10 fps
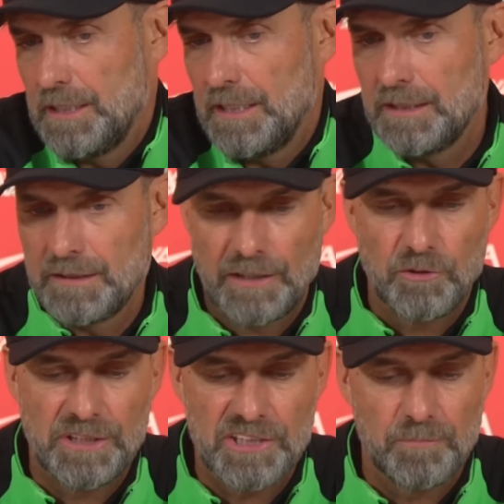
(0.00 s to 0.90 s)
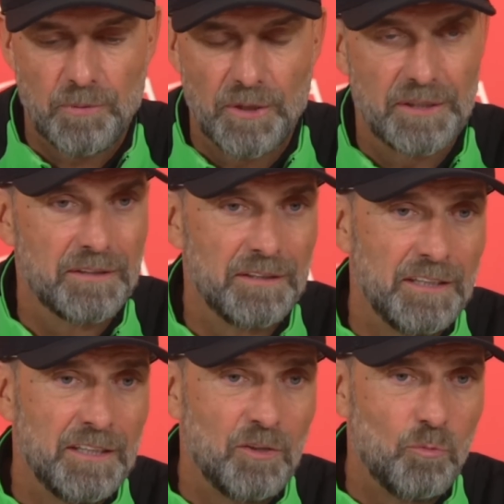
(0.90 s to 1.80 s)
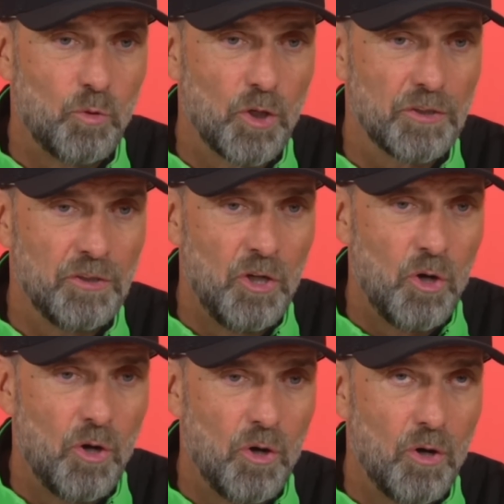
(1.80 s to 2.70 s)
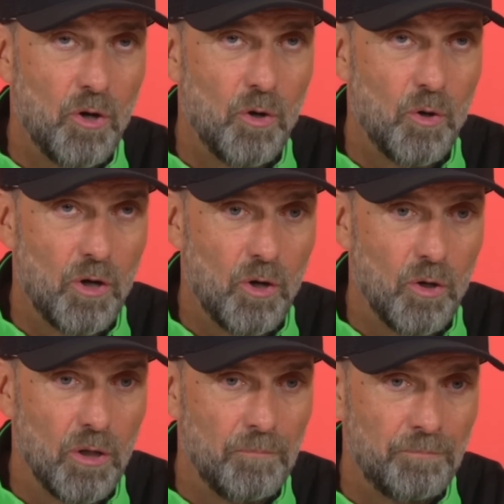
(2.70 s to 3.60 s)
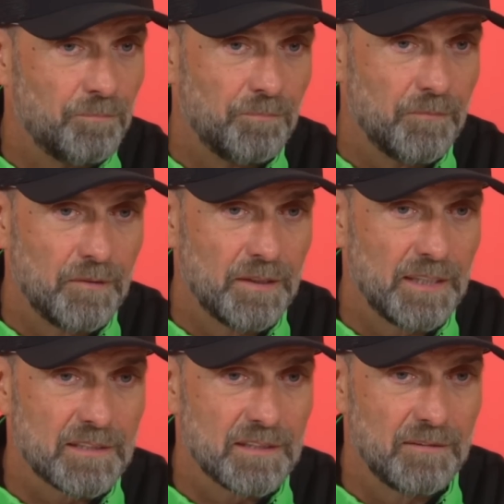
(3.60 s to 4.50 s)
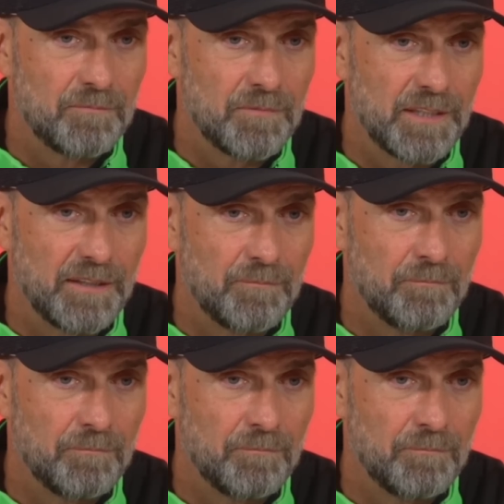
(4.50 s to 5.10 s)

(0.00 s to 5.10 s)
and then you disappoint one or all. That's a thing.